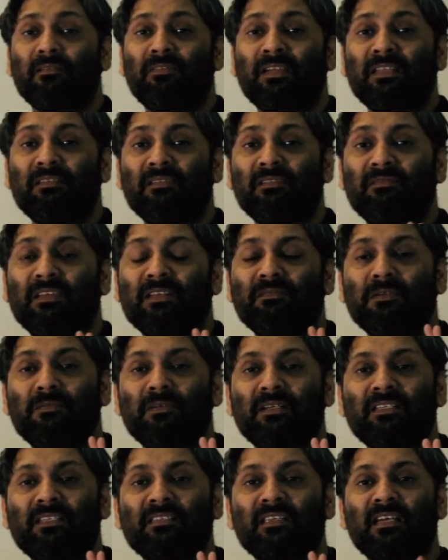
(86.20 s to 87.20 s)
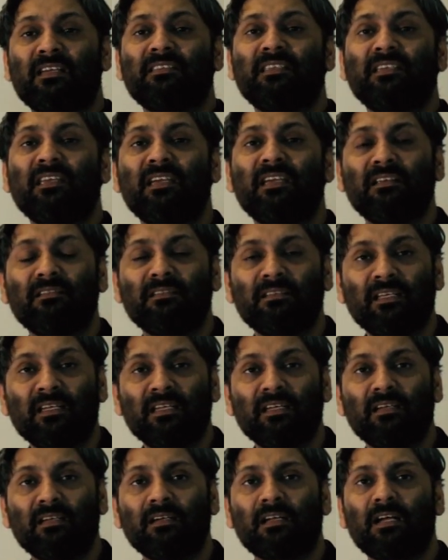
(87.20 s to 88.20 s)
when we were discussing
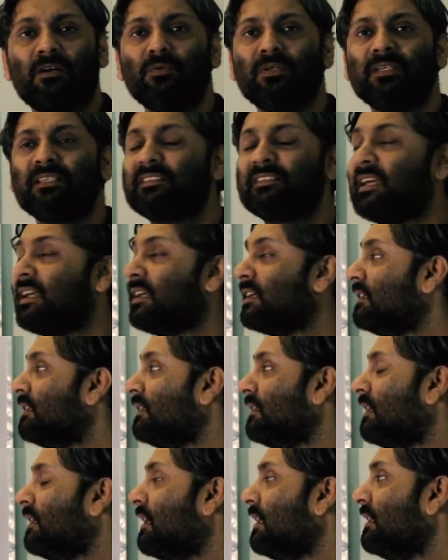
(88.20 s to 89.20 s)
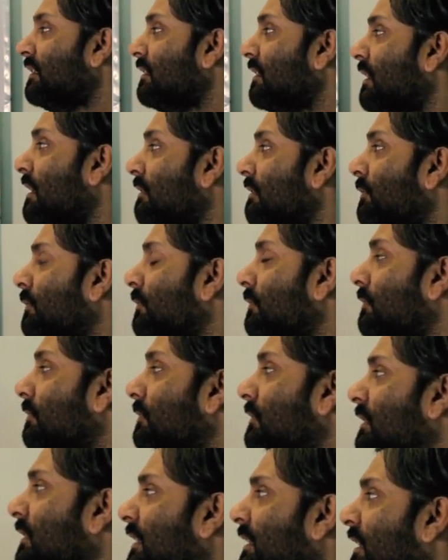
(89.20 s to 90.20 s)
the accounting cycle, I
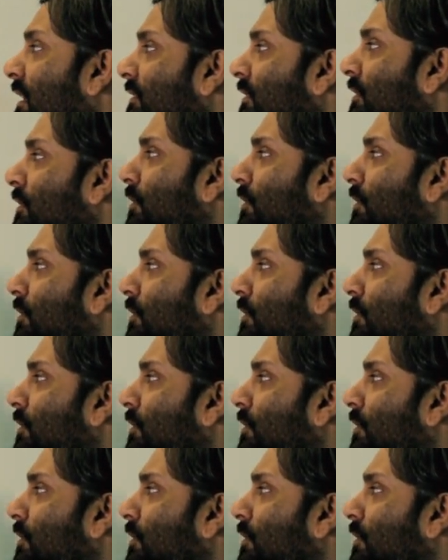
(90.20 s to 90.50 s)
think